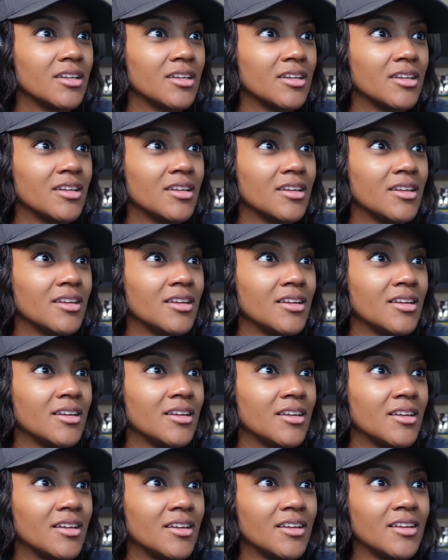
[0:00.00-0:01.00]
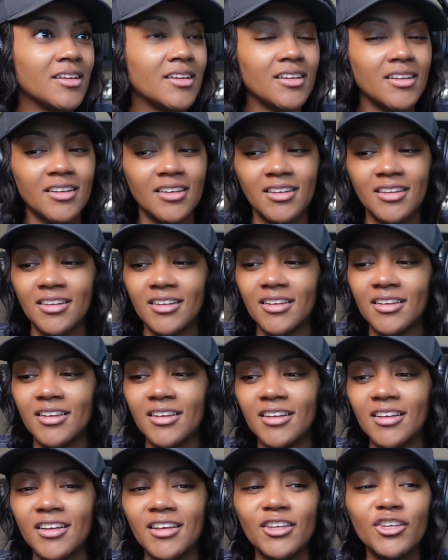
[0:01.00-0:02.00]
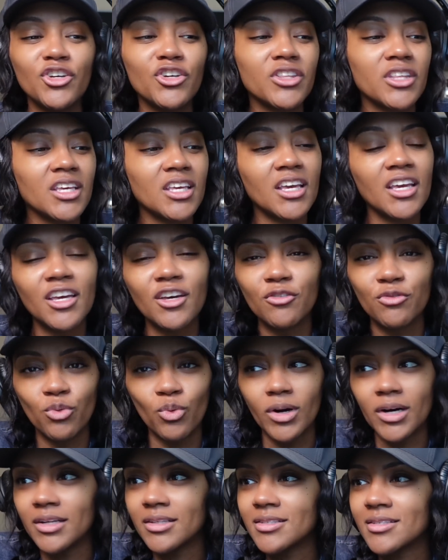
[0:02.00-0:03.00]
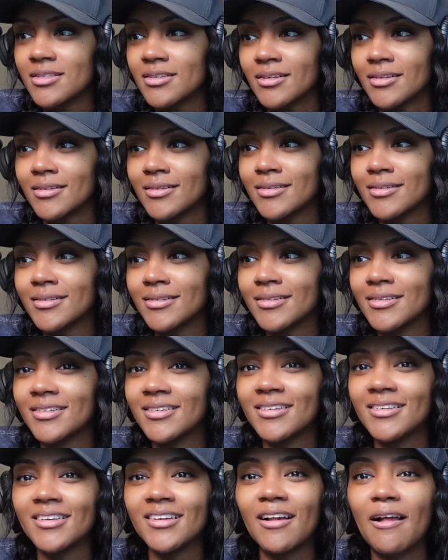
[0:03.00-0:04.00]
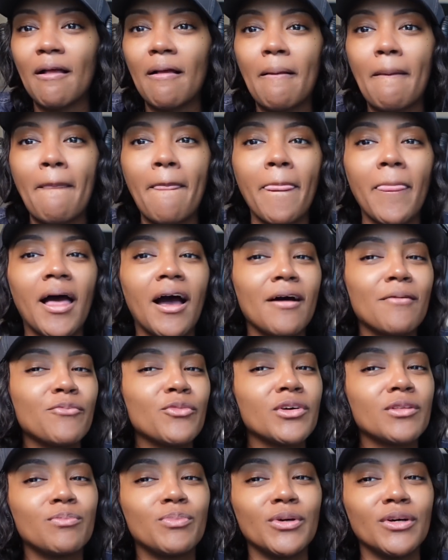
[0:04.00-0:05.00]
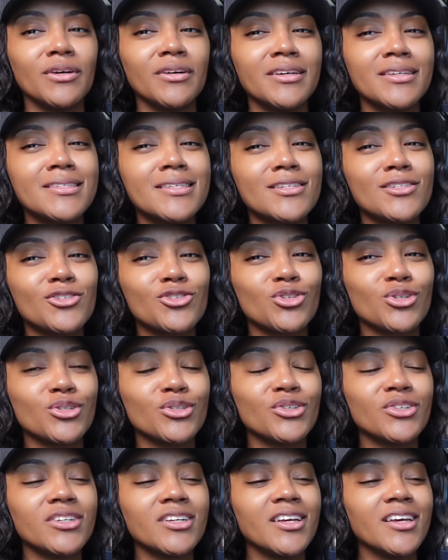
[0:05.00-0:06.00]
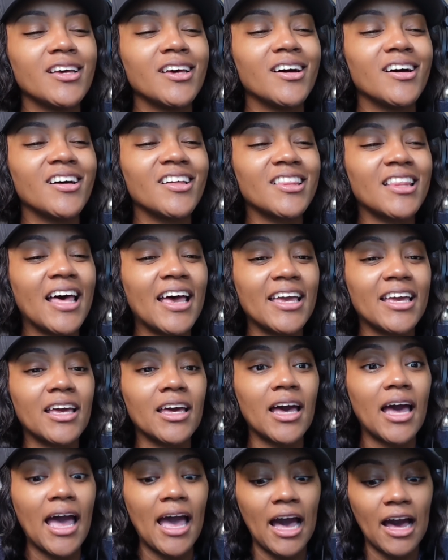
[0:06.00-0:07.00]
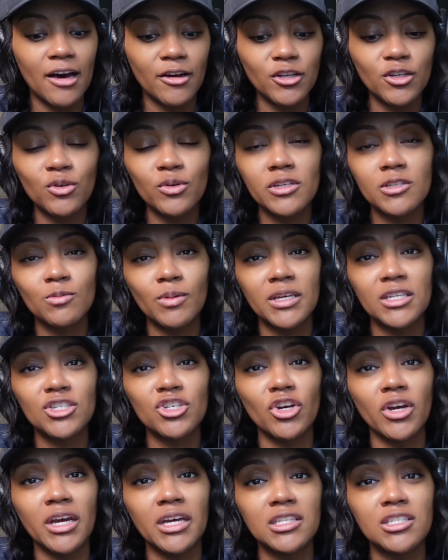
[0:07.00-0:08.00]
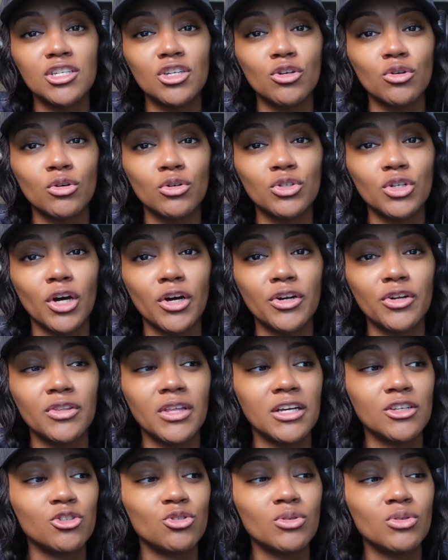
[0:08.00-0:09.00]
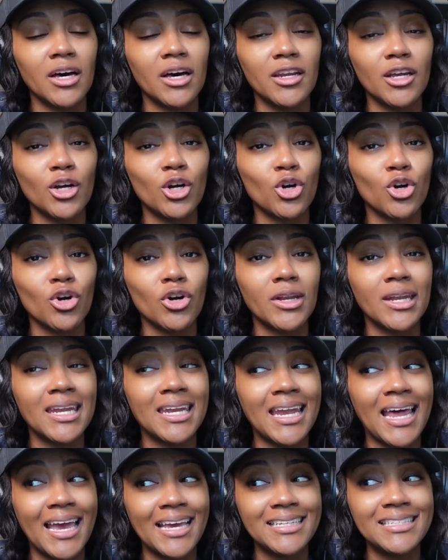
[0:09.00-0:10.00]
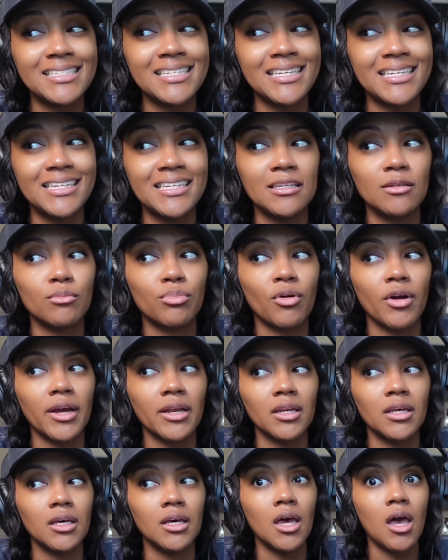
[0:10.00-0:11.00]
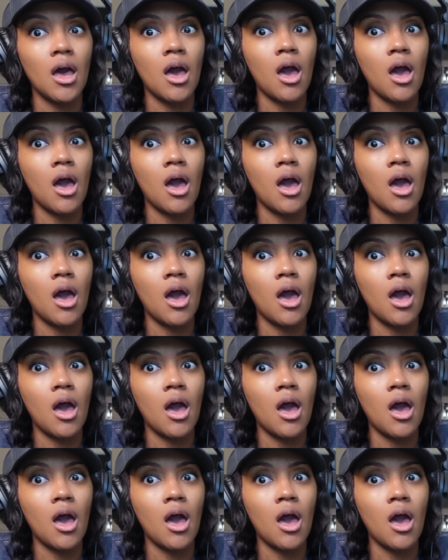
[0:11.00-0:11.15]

You're the king of what, sir? I'm with Bill. Is this true? Like, how do you explain to your 18-year-old daughter that you a girl 19 pregnant?